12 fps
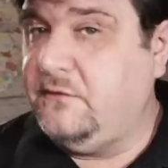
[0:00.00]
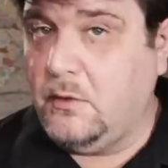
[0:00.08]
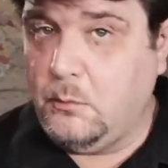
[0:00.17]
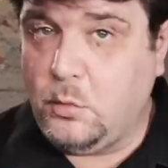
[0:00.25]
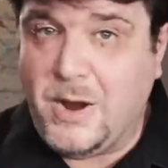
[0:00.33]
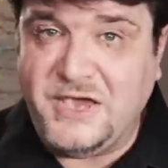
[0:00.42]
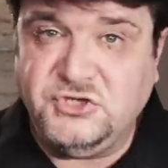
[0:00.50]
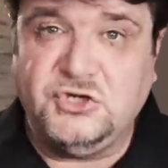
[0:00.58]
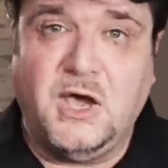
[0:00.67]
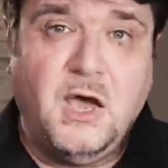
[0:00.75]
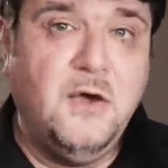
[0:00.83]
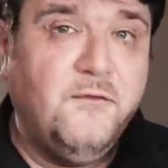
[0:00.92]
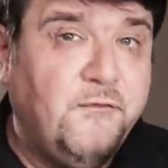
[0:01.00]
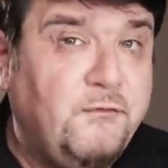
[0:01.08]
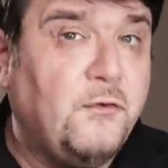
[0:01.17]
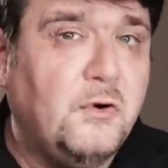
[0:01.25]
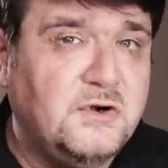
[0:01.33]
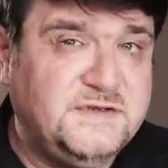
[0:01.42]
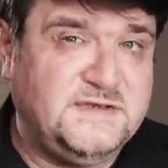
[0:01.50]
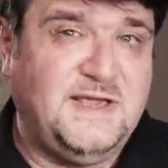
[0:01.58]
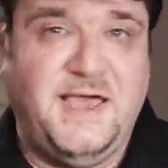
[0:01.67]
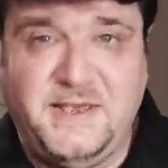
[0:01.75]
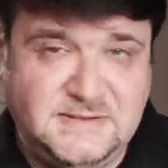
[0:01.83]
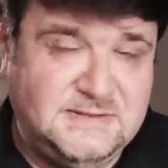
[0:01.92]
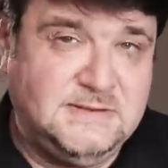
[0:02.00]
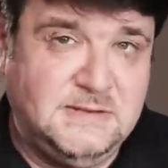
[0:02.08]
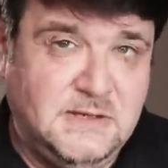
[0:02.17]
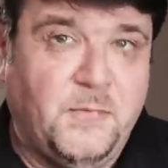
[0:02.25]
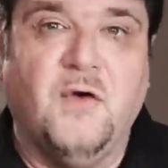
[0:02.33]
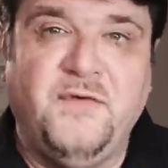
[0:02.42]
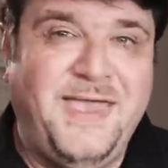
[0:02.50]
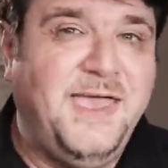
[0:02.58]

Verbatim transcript: from Russia four sets of